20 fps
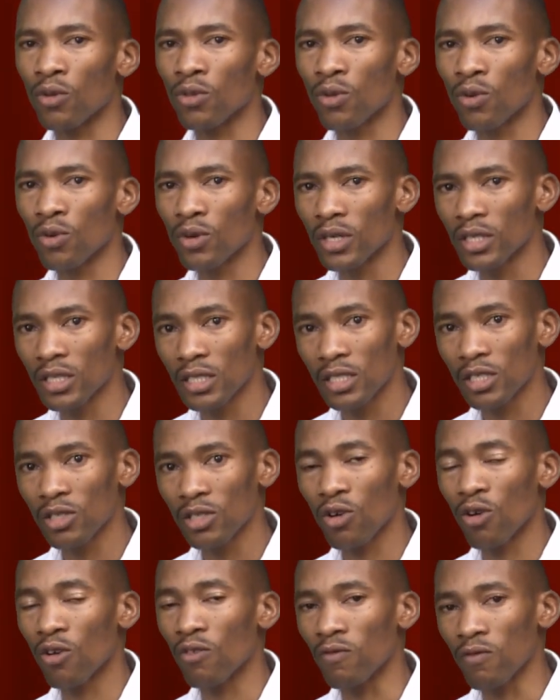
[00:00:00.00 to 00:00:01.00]

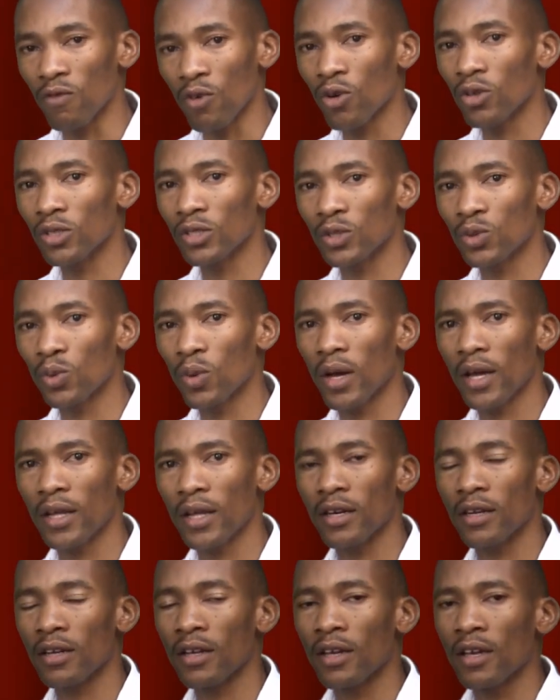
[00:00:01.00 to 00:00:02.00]
authority of God's
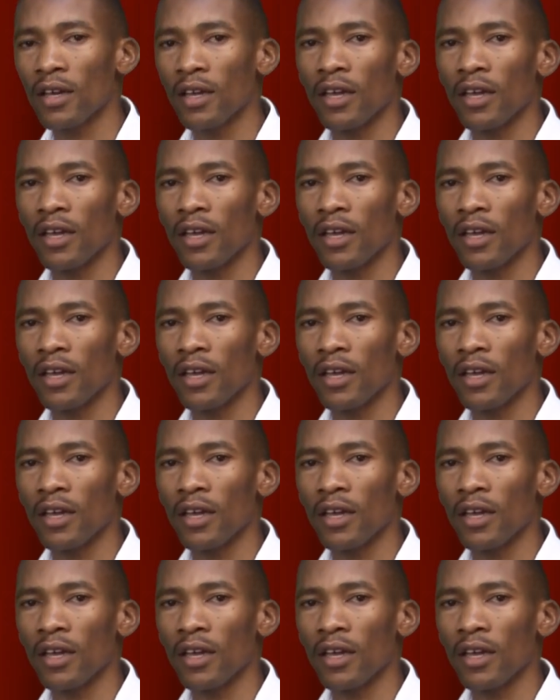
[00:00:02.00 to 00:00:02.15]
word